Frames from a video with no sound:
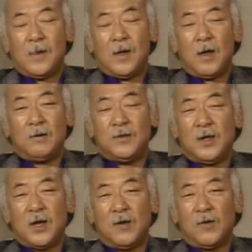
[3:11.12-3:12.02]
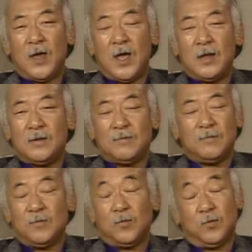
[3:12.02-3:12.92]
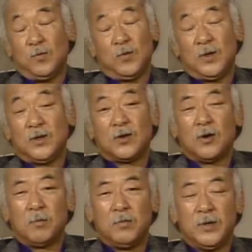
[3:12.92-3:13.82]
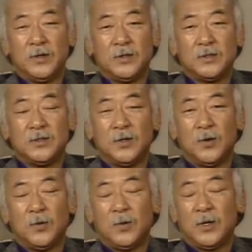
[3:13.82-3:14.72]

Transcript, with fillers: I don't think I ever had what you call bitterness, you know.